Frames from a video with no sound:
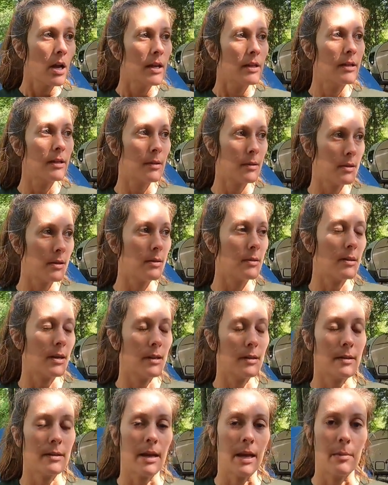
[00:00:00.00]
This is a
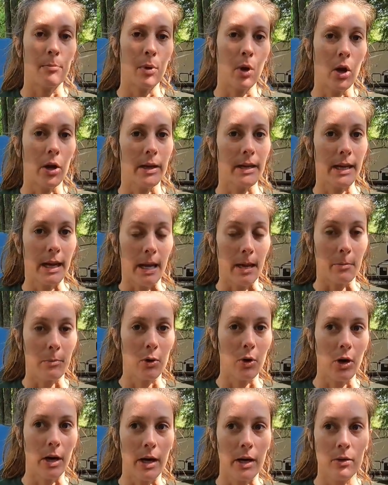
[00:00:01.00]
state park
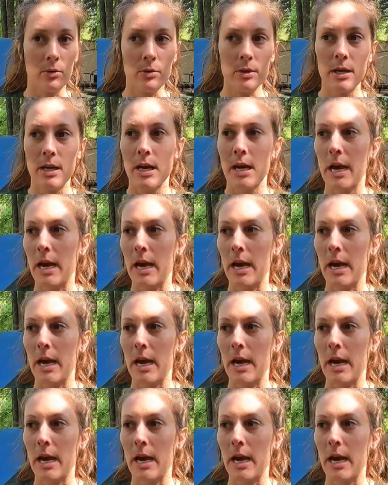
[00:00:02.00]
campground,